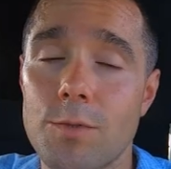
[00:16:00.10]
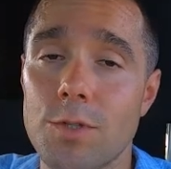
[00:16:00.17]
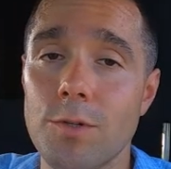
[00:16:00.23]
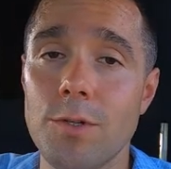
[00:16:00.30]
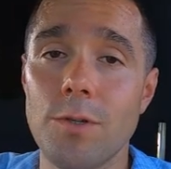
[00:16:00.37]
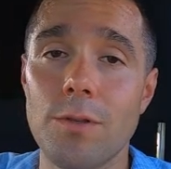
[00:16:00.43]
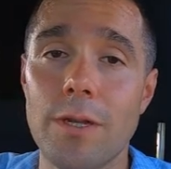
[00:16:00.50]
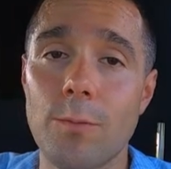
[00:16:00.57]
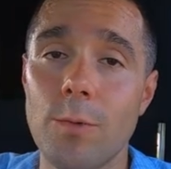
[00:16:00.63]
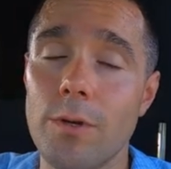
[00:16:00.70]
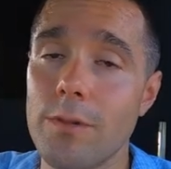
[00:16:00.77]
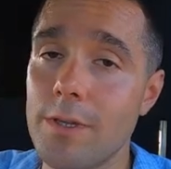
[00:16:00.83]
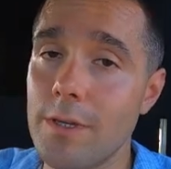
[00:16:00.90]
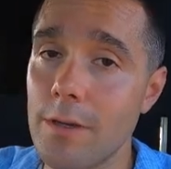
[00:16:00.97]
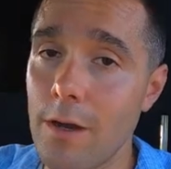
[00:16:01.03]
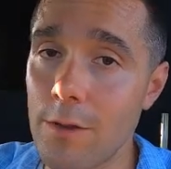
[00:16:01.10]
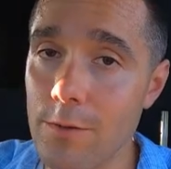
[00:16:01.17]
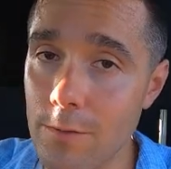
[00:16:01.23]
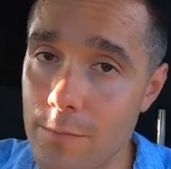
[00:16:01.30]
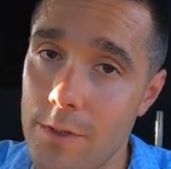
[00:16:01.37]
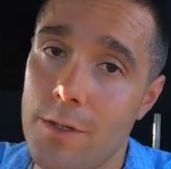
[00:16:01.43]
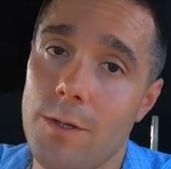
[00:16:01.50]
I'm sure you'll like one of the other
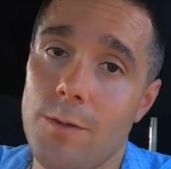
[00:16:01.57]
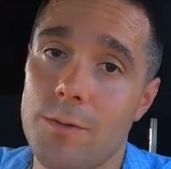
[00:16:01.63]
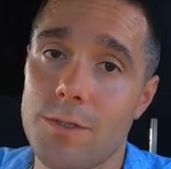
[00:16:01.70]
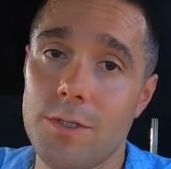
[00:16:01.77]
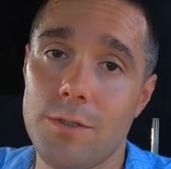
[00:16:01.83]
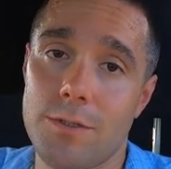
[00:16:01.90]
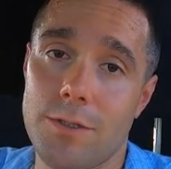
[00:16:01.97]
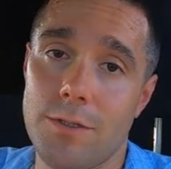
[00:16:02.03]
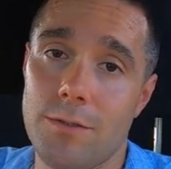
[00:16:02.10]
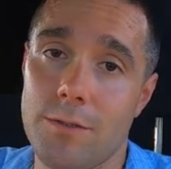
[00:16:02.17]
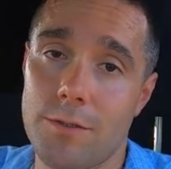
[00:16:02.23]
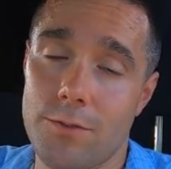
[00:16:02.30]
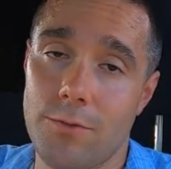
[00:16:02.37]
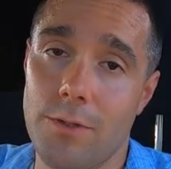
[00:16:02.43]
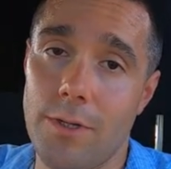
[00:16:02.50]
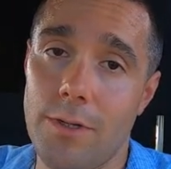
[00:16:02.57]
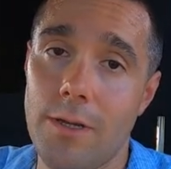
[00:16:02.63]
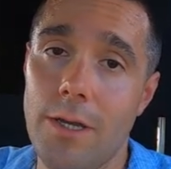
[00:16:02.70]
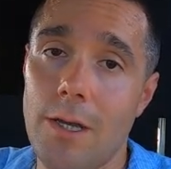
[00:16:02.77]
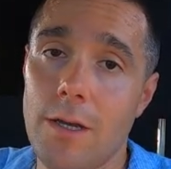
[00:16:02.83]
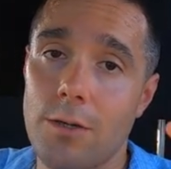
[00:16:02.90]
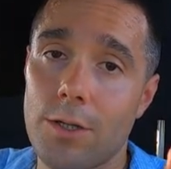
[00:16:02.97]
videos that you see on the screen.
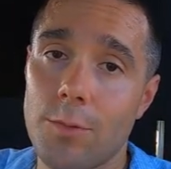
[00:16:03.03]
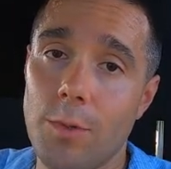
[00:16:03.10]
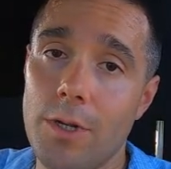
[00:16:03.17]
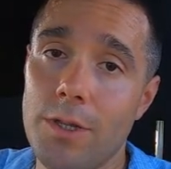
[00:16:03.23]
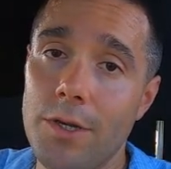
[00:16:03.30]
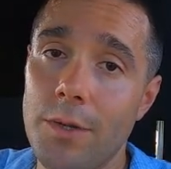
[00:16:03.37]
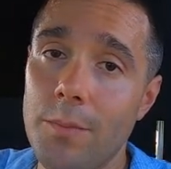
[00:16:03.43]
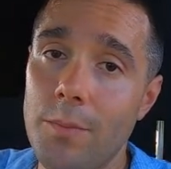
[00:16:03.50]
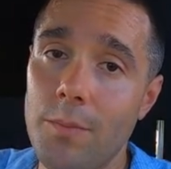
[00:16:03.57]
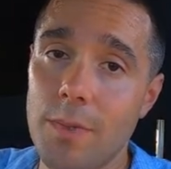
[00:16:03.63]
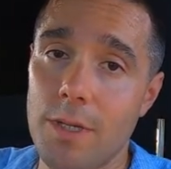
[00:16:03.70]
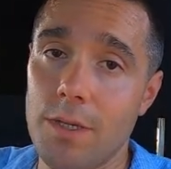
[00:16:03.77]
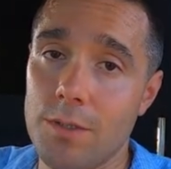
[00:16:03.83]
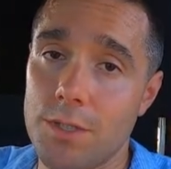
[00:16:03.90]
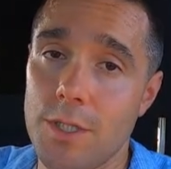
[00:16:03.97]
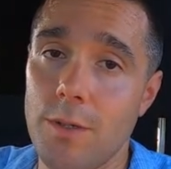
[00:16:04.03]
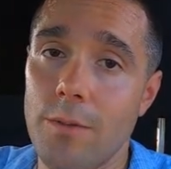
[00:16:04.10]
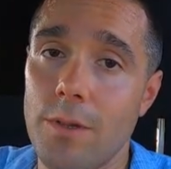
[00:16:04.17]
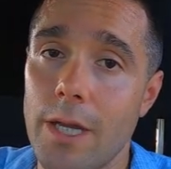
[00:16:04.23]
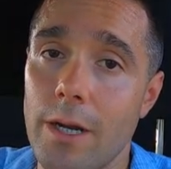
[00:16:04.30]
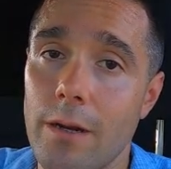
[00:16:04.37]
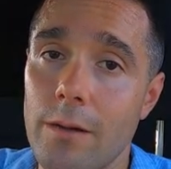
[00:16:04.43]
Click one of them and I'll see you
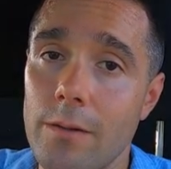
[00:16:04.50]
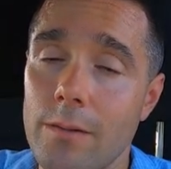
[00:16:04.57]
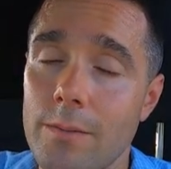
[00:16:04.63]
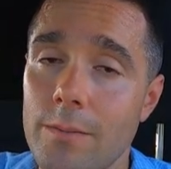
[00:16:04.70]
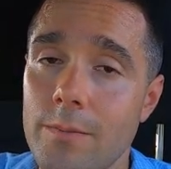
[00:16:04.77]
there.